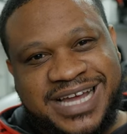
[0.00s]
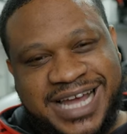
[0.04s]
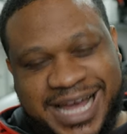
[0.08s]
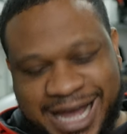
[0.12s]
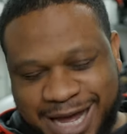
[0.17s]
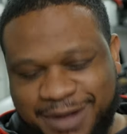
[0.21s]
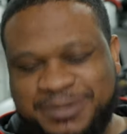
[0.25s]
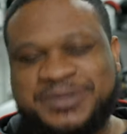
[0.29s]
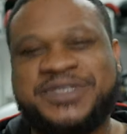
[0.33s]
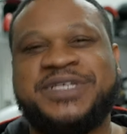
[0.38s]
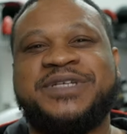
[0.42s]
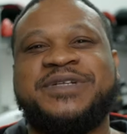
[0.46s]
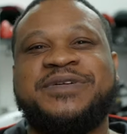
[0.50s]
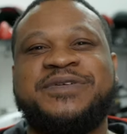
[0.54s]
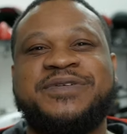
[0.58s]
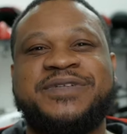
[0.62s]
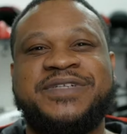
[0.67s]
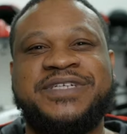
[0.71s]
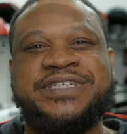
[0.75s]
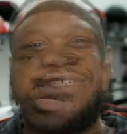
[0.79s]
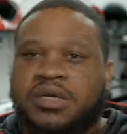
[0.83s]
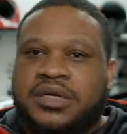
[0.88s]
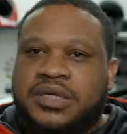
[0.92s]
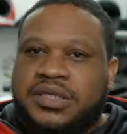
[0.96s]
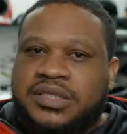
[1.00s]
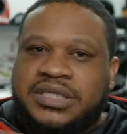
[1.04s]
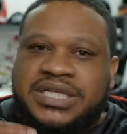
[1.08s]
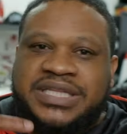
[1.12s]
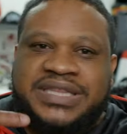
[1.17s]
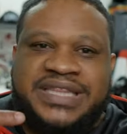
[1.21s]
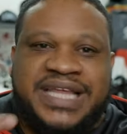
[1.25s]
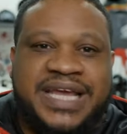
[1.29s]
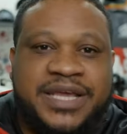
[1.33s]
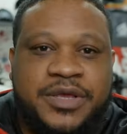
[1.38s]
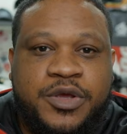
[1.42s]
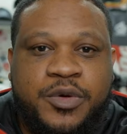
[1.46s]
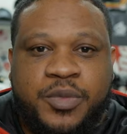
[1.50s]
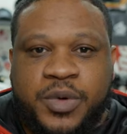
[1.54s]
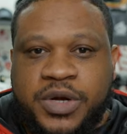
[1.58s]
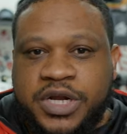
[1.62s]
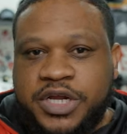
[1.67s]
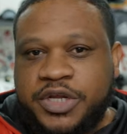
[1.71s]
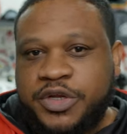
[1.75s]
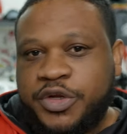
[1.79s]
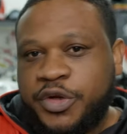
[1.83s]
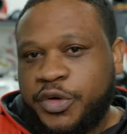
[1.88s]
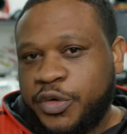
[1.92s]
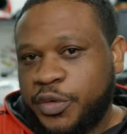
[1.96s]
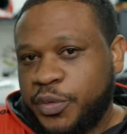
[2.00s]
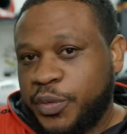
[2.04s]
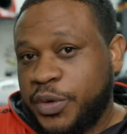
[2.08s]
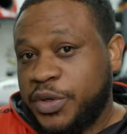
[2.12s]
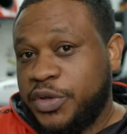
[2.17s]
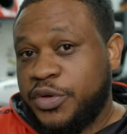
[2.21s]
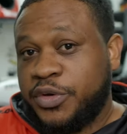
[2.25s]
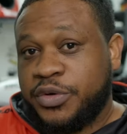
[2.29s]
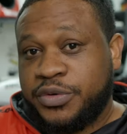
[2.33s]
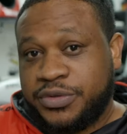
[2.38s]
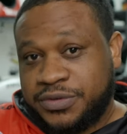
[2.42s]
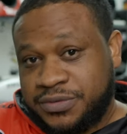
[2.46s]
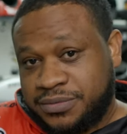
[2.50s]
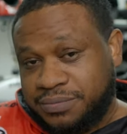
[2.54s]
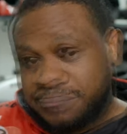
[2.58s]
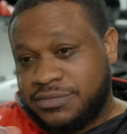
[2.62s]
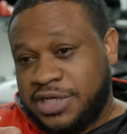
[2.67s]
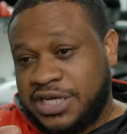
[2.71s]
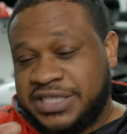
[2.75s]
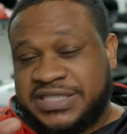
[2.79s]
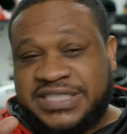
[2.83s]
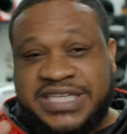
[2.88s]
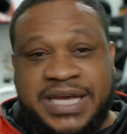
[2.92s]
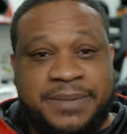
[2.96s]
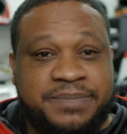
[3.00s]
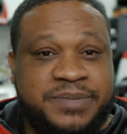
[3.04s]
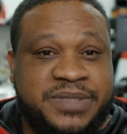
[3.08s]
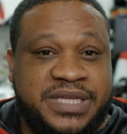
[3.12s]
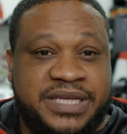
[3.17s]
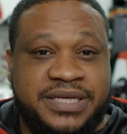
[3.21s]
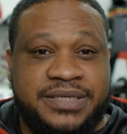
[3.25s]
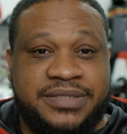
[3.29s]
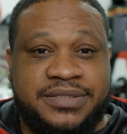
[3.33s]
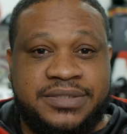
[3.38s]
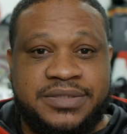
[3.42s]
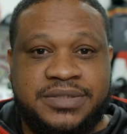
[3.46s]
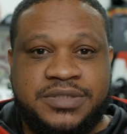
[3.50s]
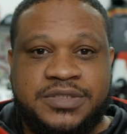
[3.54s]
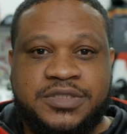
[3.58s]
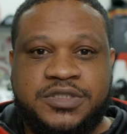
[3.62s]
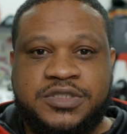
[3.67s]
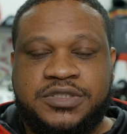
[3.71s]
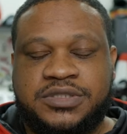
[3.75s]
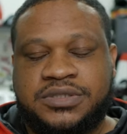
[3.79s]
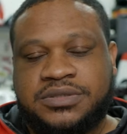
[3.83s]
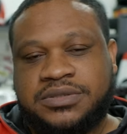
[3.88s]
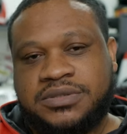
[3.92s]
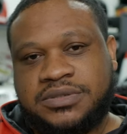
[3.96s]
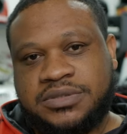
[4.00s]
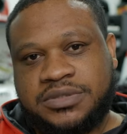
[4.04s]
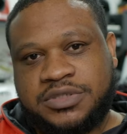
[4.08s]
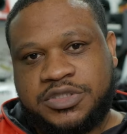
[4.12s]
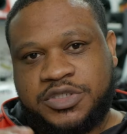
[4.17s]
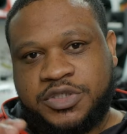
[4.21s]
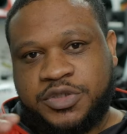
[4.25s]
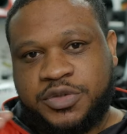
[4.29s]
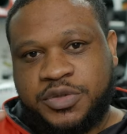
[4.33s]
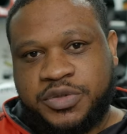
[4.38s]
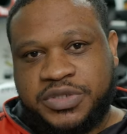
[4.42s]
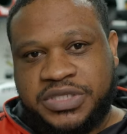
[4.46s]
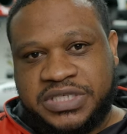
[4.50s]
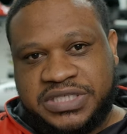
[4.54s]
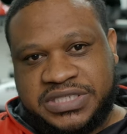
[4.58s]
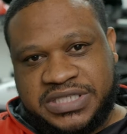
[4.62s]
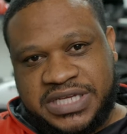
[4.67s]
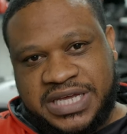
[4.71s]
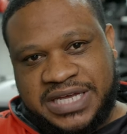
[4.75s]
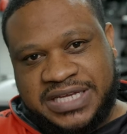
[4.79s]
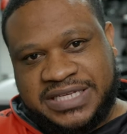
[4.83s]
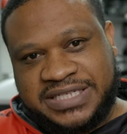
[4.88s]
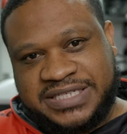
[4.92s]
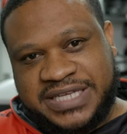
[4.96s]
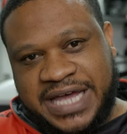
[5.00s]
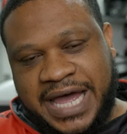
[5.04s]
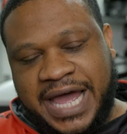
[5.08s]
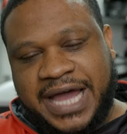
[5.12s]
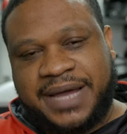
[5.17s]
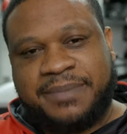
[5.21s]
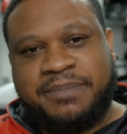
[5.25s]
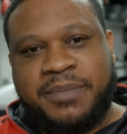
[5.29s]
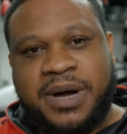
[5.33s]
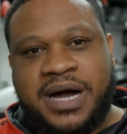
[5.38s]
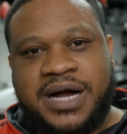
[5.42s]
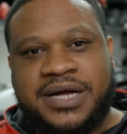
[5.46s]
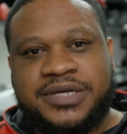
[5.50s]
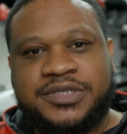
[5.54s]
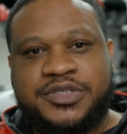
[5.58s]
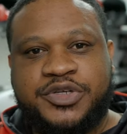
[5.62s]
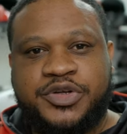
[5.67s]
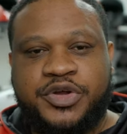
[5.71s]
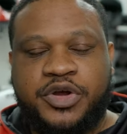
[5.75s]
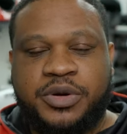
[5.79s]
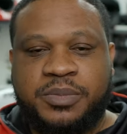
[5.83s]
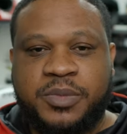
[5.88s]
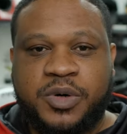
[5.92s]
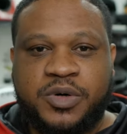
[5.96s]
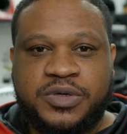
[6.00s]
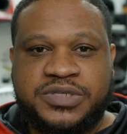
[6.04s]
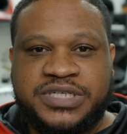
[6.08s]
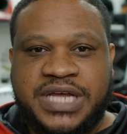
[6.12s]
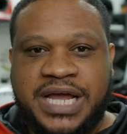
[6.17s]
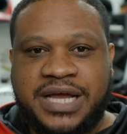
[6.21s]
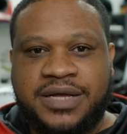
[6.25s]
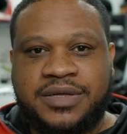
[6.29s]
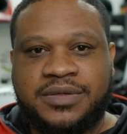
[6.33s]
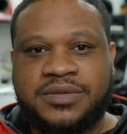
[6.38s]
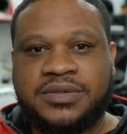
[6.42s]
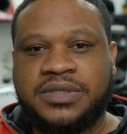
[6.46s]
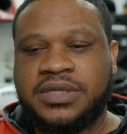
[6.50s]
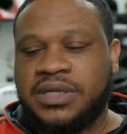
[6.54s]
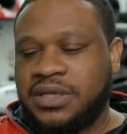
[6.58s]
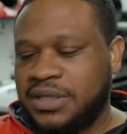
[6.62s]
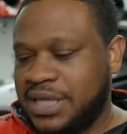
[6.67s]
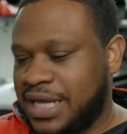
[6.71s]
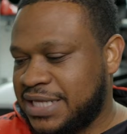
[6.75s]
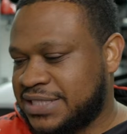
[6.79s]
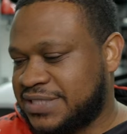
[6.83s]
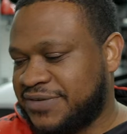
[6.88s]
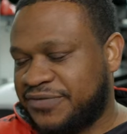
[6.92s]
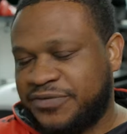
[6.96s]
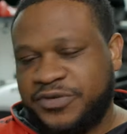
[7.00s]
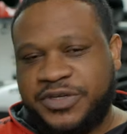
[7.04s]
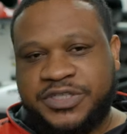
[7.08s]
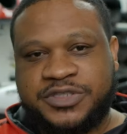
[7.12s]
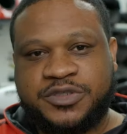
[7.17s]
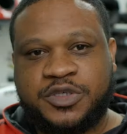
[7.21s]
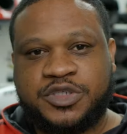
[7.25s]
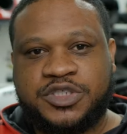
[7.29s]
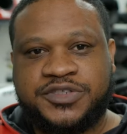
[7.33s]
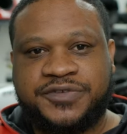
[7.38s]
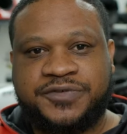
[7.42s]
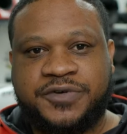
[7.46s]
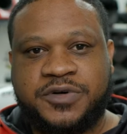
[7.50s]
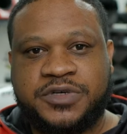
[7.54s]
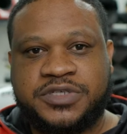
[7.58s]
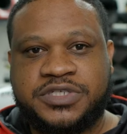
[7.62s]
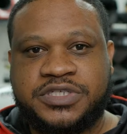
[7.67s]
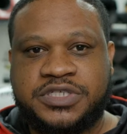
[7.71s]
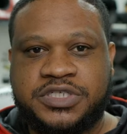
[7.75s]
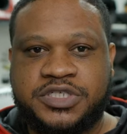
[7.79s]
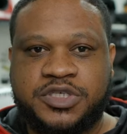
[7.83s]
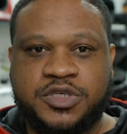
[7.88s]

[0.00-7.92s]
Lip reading: Absolutely. The thing you wanna do when you're attempting to do this exact mod to your motorcycle, lots of research first.